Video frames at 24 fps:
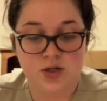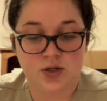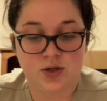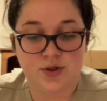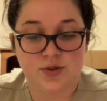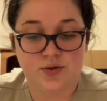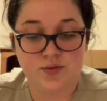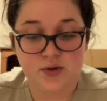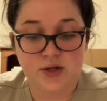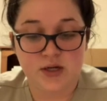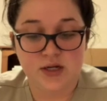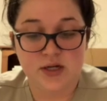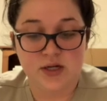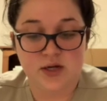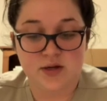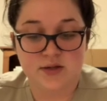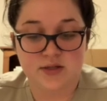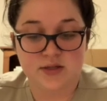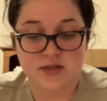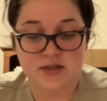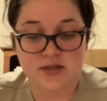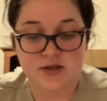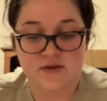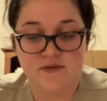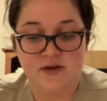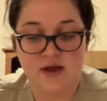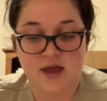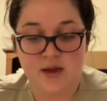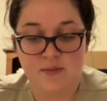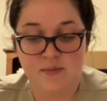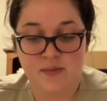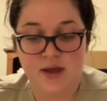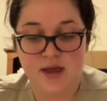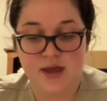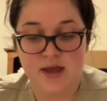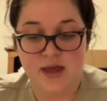3 doses of
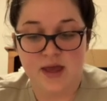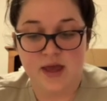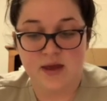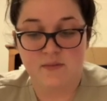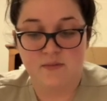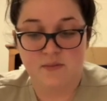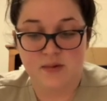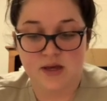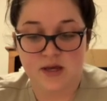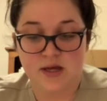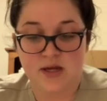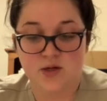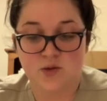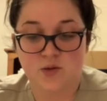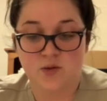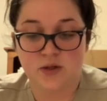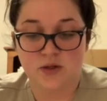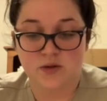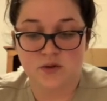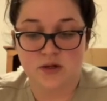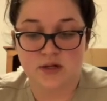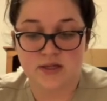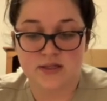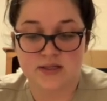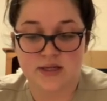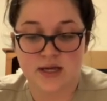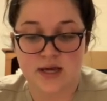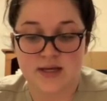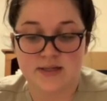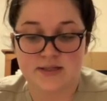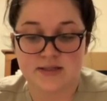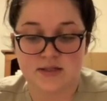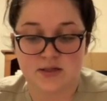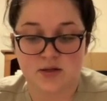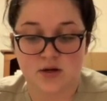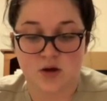Hep A, Hep B Twinrix
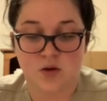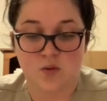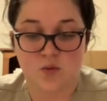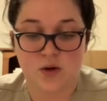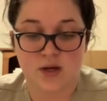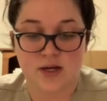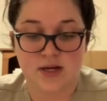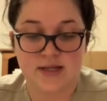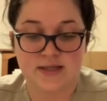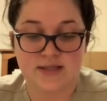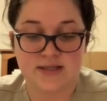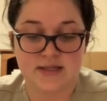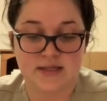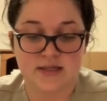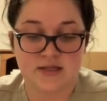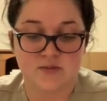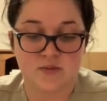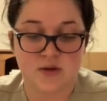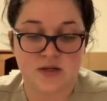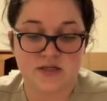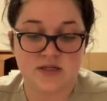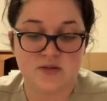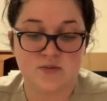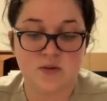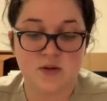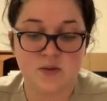at 0, 1, and 6 months.